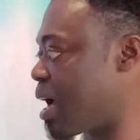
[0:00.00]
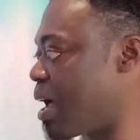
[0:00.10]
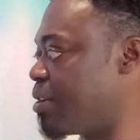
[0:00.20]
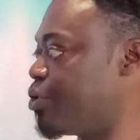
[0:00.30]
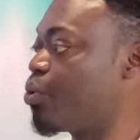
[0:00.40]

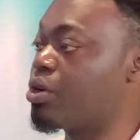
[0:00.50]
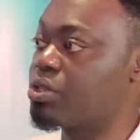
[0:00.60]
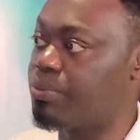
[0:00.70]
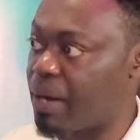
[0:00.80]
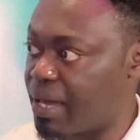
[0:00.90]
and you want
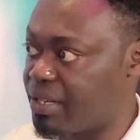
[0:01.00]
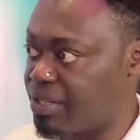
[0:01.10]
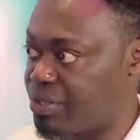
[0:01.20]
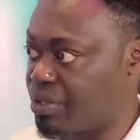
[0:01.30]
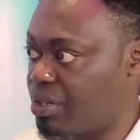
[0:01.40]
to buy
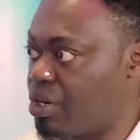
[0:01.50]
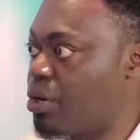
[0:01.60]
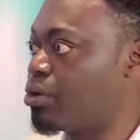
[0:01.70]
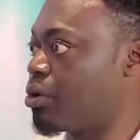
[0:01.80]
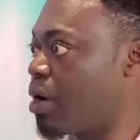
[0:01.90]
this.
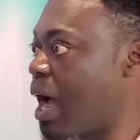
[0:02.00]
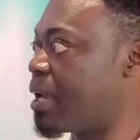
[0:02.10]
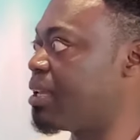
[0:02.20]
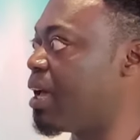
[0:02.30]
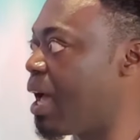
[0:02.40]
So
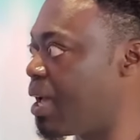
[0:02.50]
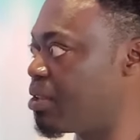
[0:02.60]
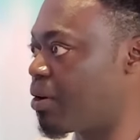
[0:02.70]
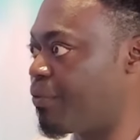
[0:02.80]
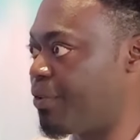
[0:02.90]
at the
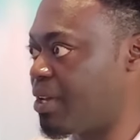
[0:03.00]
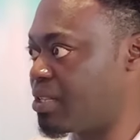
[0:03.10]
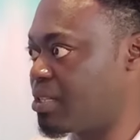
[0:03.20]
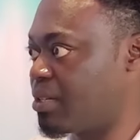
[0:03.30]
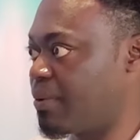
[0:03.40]
end of
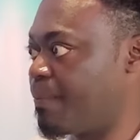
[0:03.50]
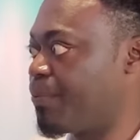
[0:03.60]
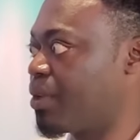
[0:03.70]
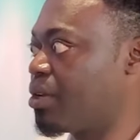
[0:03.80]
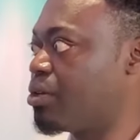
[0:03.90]
it,
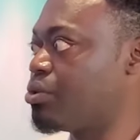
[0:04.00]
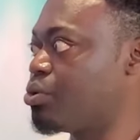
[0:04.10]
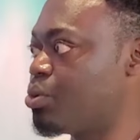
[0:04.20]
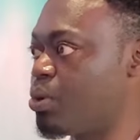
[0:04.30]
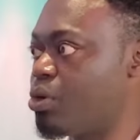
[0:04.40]

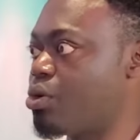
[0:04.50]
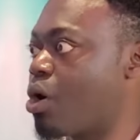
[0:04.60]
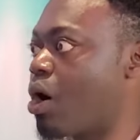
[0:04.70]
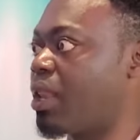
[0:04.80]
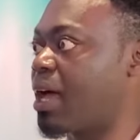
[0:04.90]
you
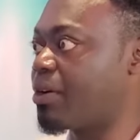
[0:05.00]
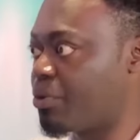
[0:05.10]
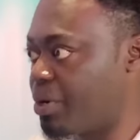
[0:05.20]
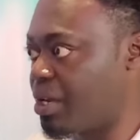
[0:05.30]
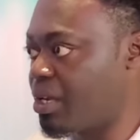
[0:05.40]
all
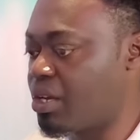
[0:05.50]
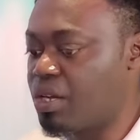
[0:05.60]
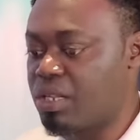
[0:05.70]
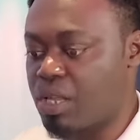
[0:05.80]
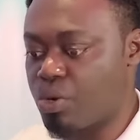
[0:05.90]
agree
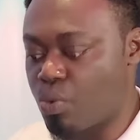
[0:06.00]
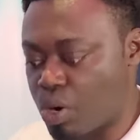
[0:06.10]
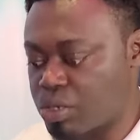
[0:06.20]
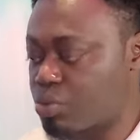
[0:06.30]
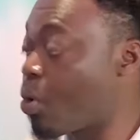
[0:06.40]
that you want